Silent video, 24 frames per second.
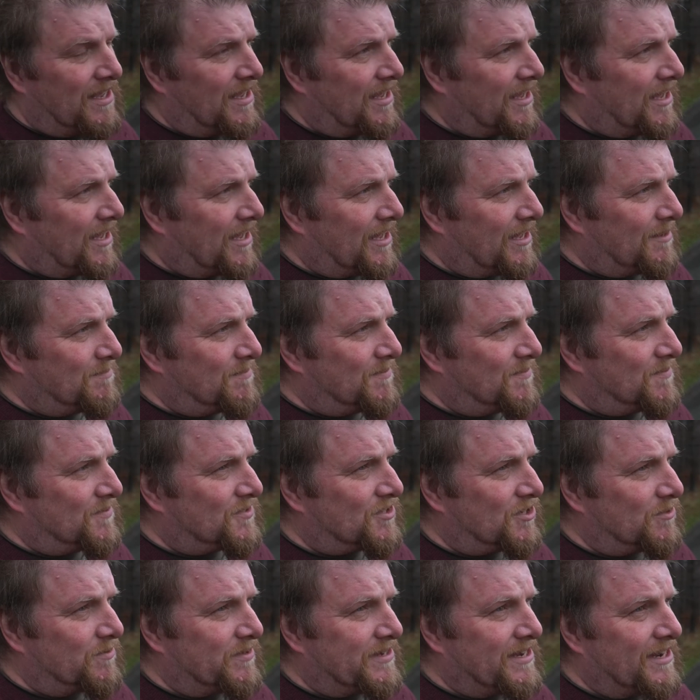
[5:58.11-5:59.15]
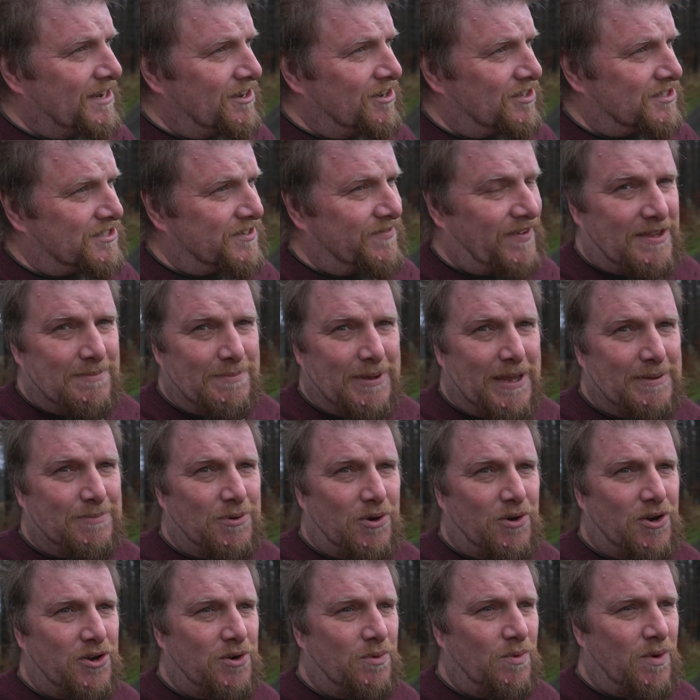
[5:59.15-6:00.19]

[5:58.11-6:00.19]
So you would need lots of other people who